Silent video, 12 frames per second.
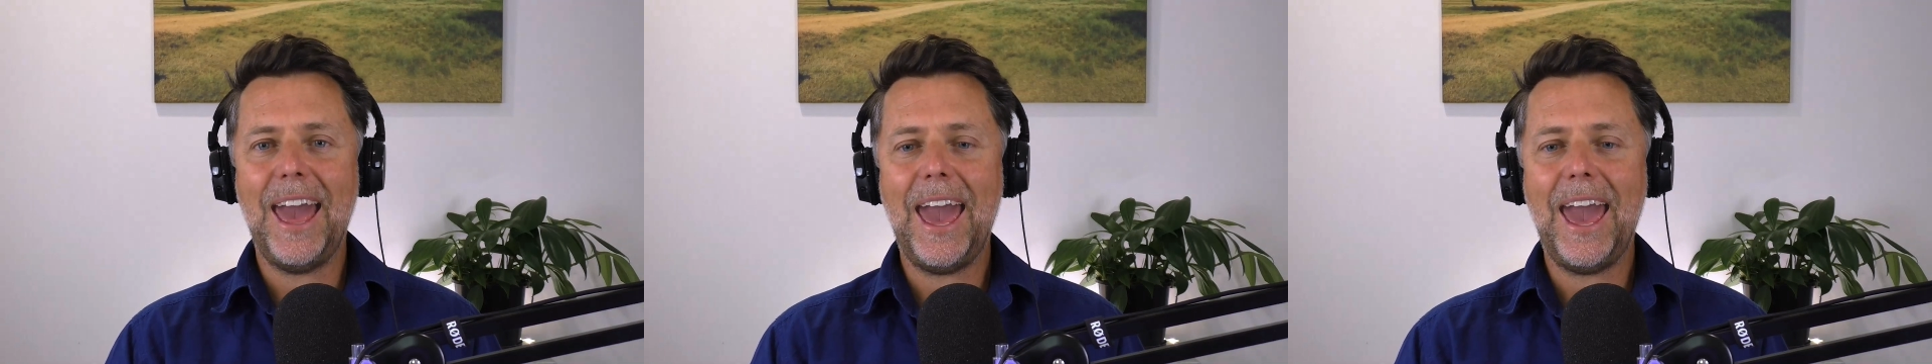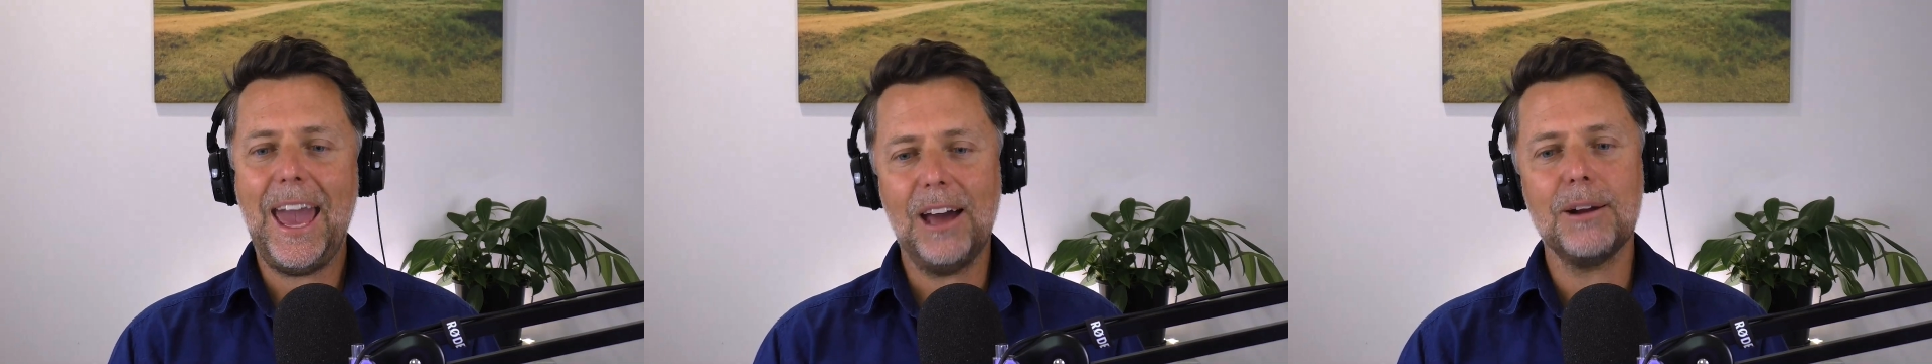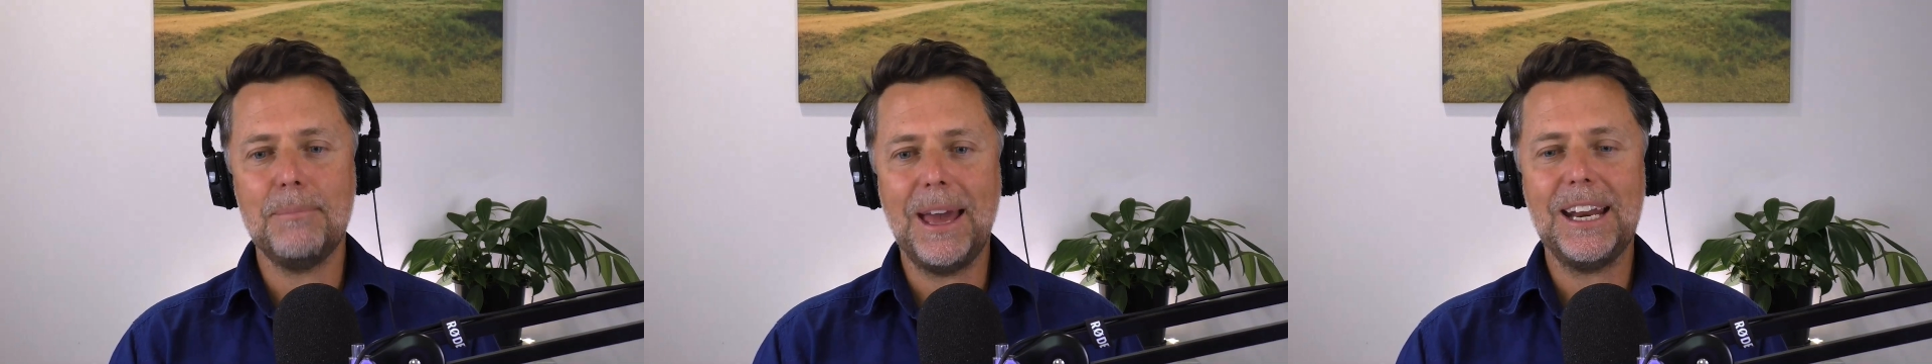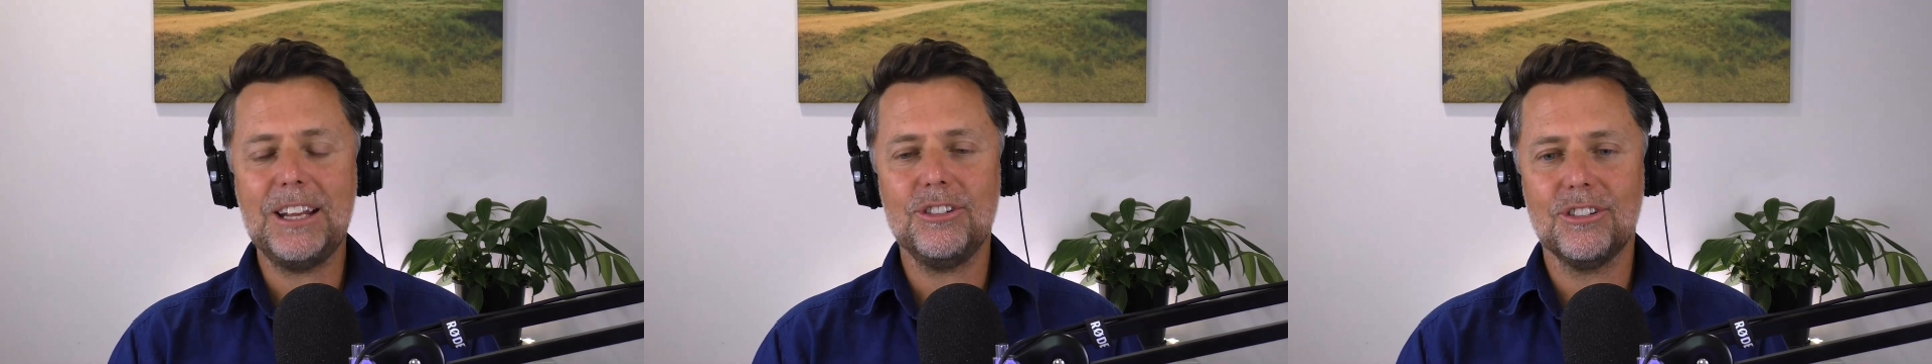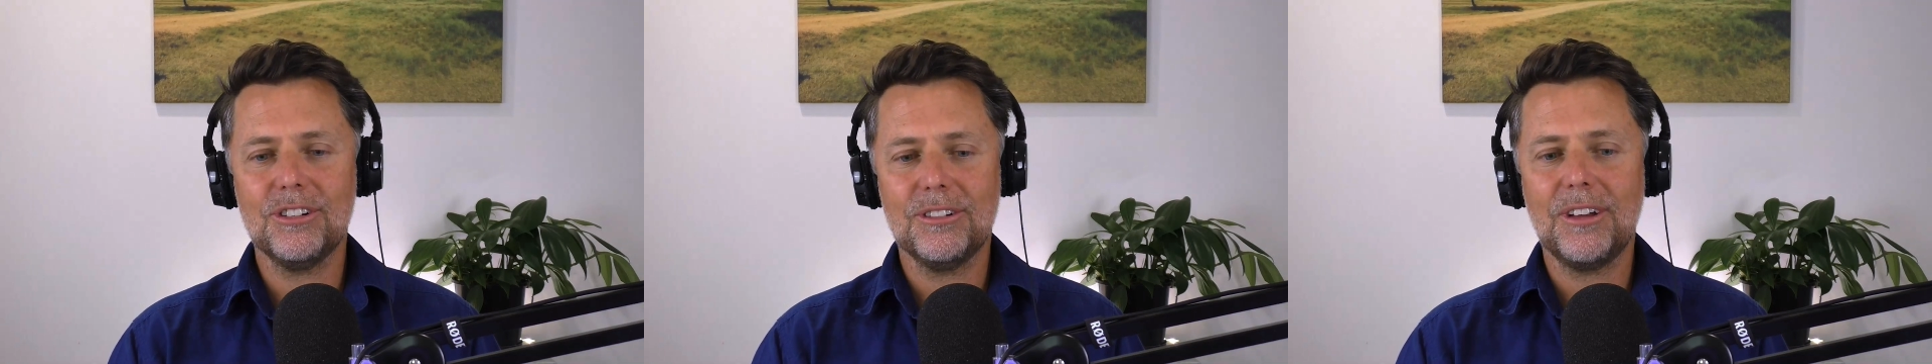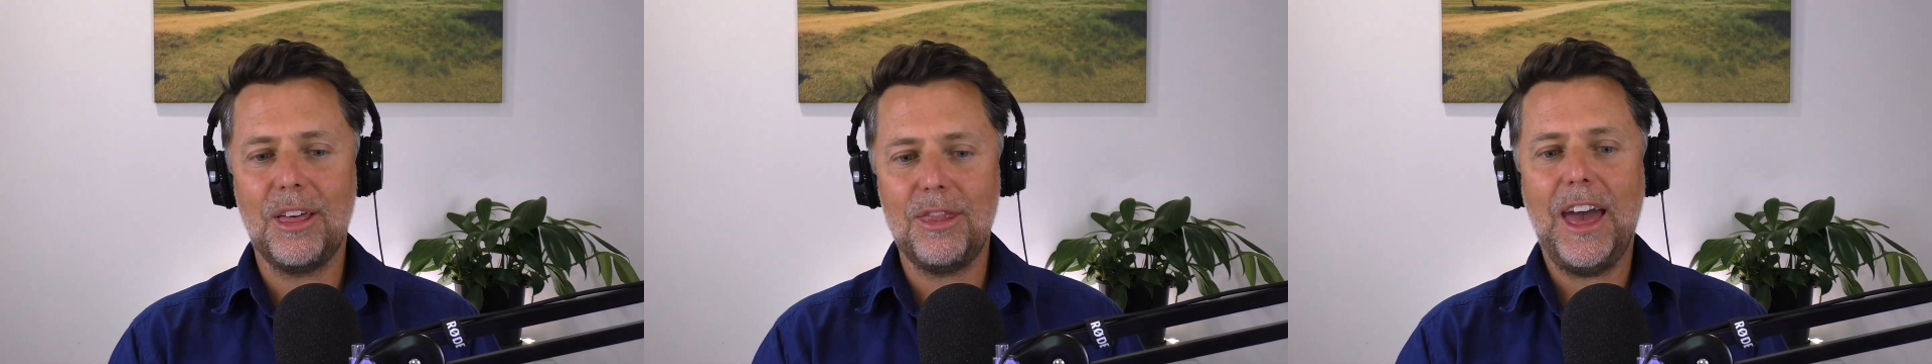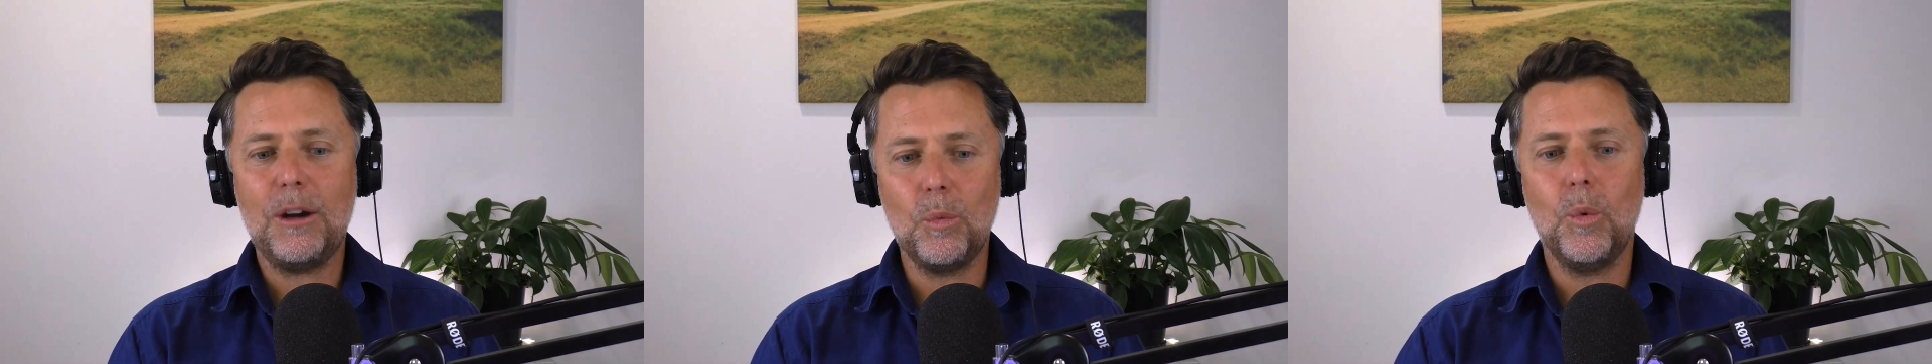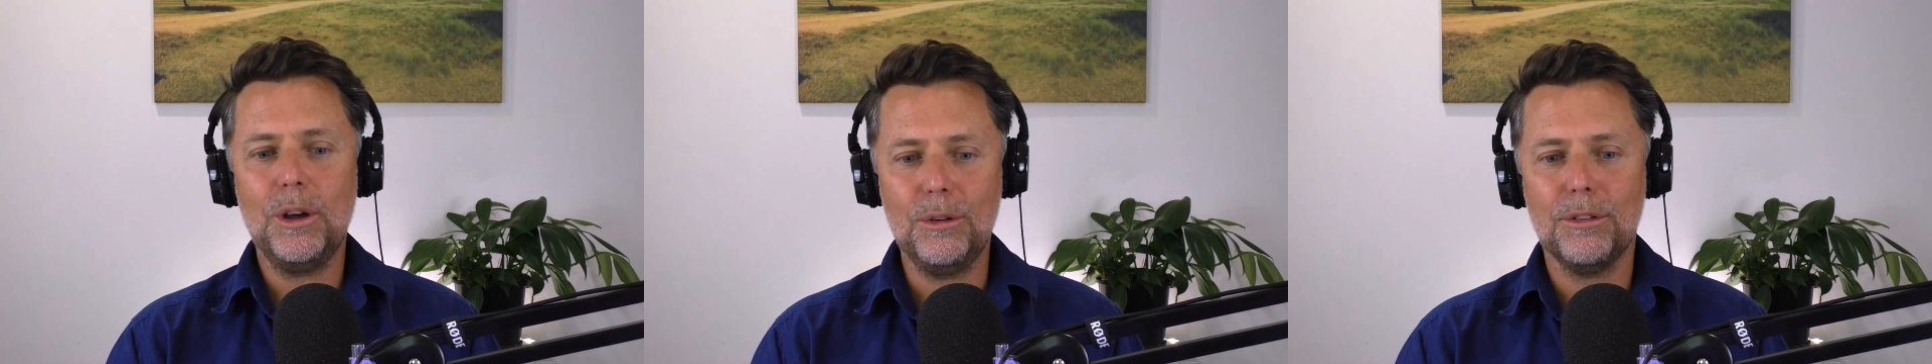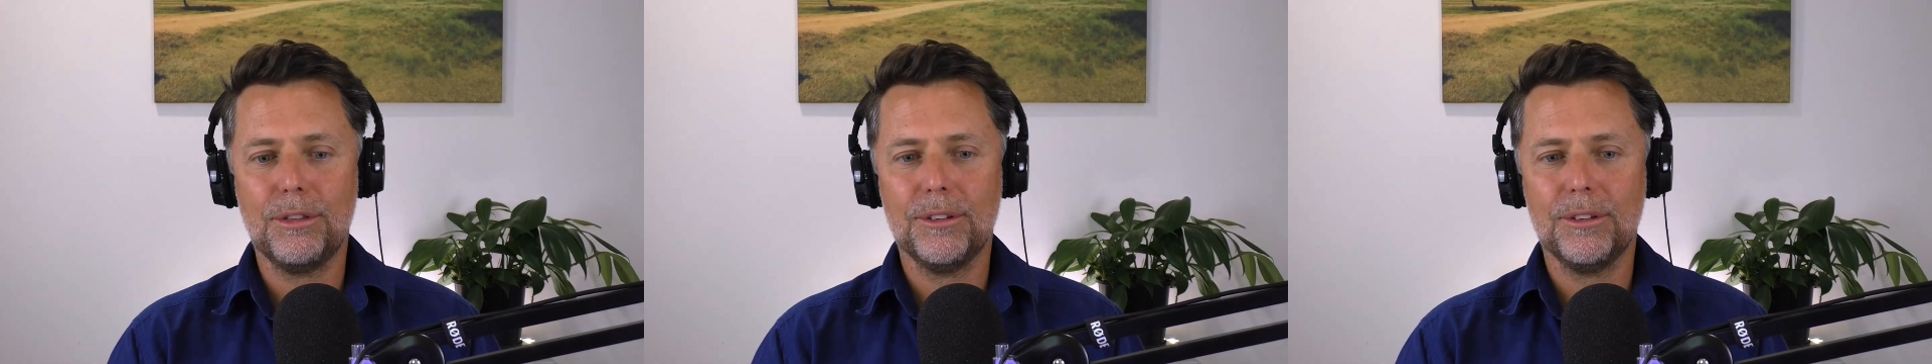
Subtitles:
how to manage that wealth.